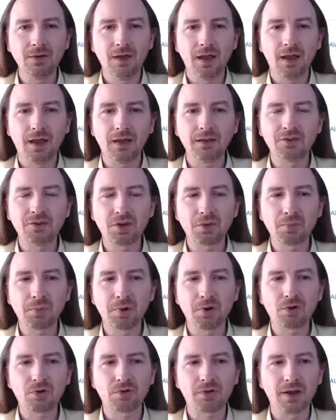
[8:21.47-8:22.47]
and you can
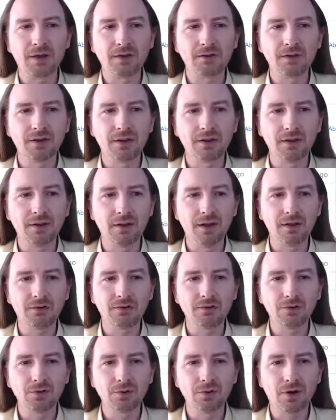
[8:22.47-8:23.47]
poke around in it and
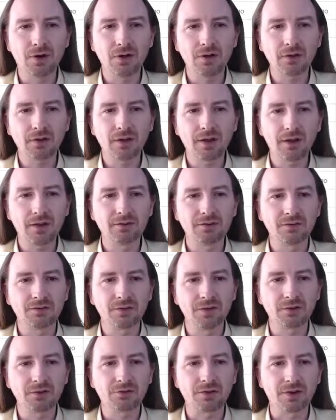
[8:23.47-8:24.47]
do all kinds of
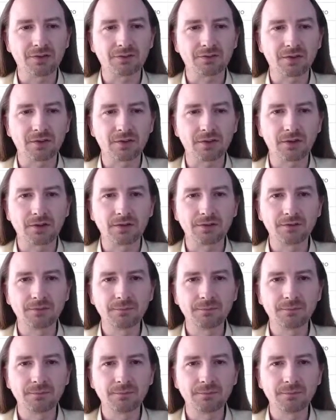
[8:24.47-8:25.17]
interesting things.